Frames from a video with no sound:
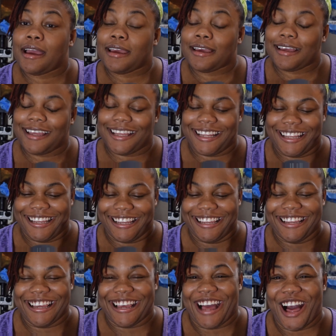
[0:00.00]

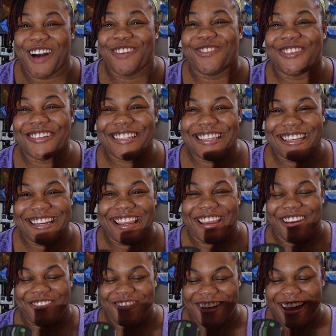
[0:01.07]
I'll put the
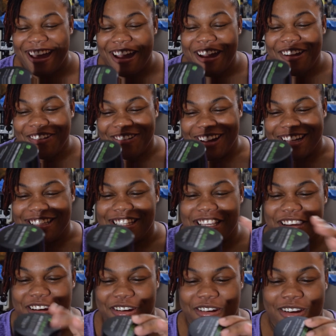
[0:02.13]
name right
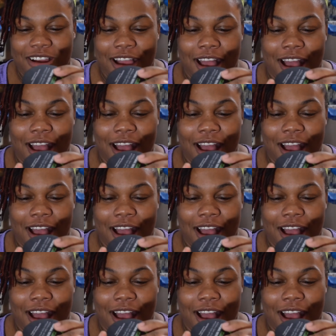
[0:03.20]
here.